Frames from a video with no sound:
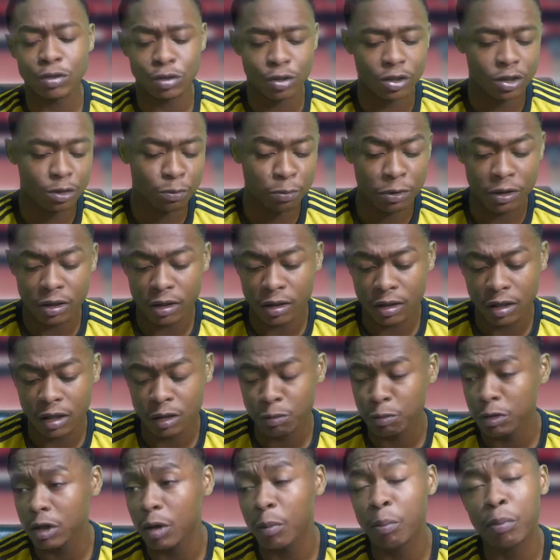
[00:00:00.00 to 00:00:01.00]
So it's been
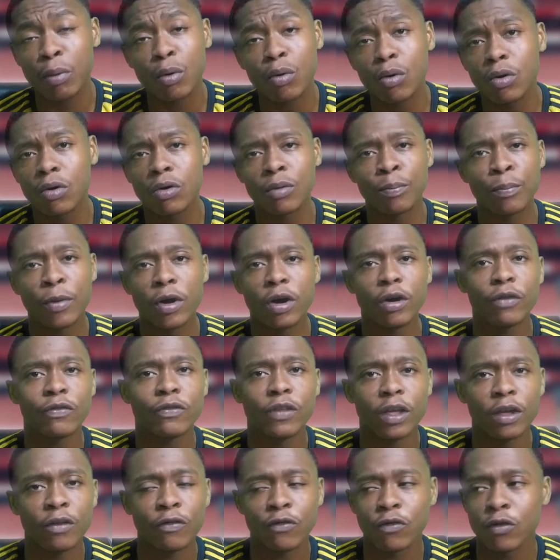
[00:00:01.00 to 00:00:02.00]
a poor
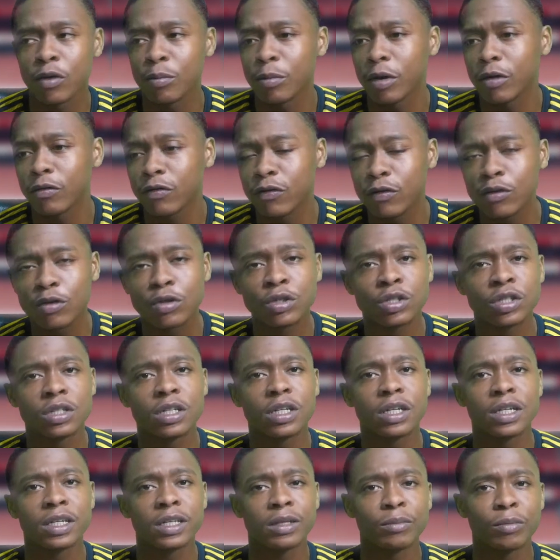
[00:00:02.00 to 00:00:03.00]
birthday for him,
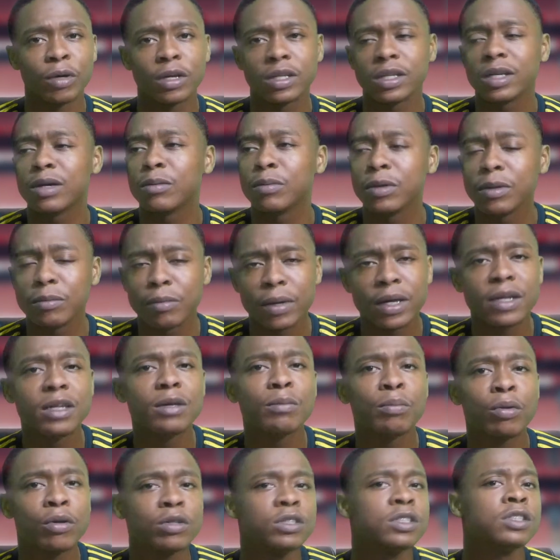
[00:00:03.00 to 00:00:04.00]
unfortunately. But there'll be
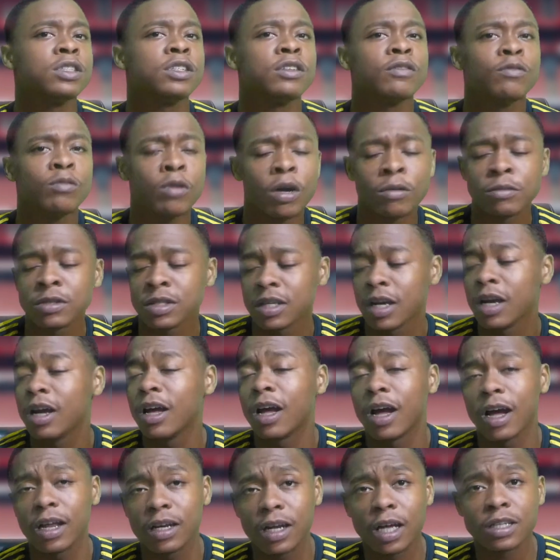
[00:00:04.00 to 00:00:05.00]
many positive ones,
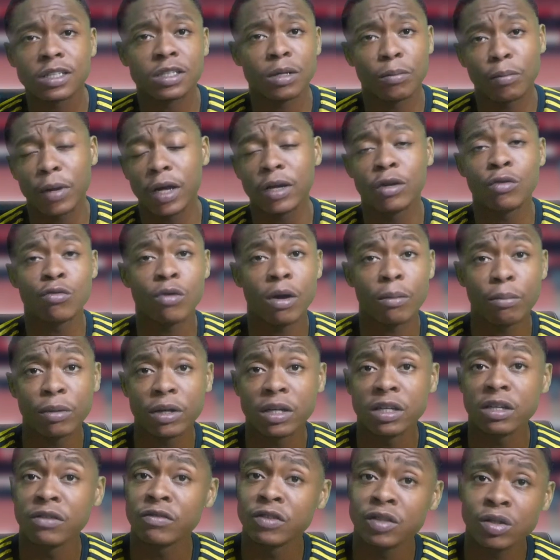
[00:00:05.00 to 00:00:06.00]
and that's a man who I
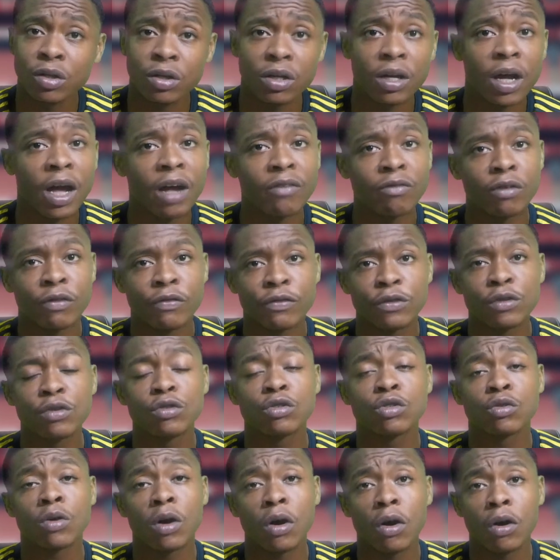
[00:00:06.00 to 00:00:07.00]
believe is going to have a
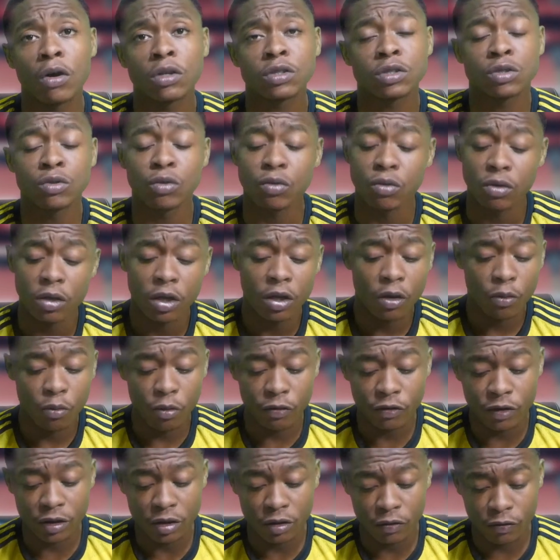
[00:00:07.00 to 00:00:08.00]
future at Arsenal
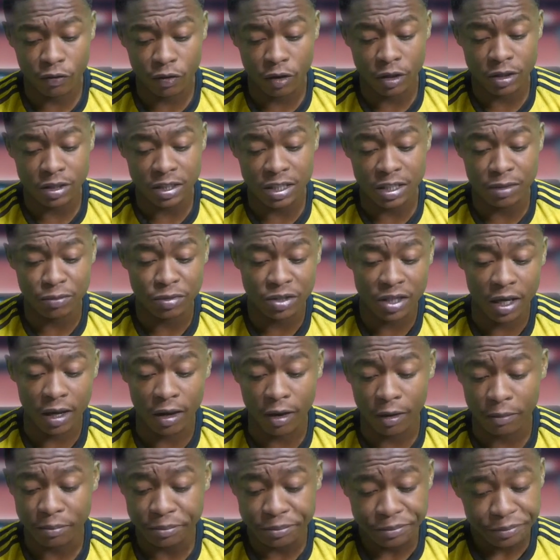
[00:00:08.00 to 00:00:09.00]
within the first team
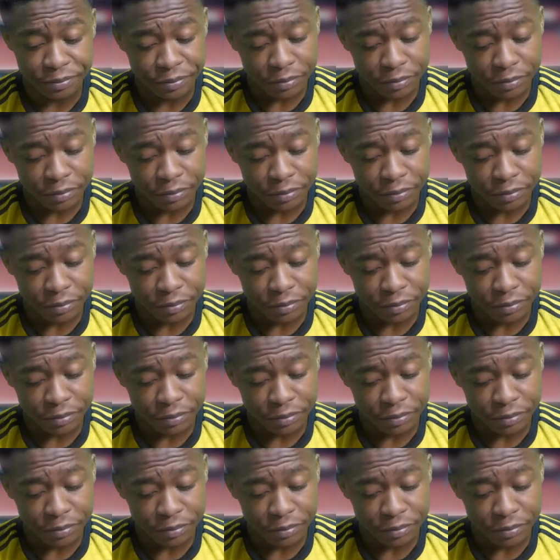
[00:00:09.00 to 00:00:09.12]
setup.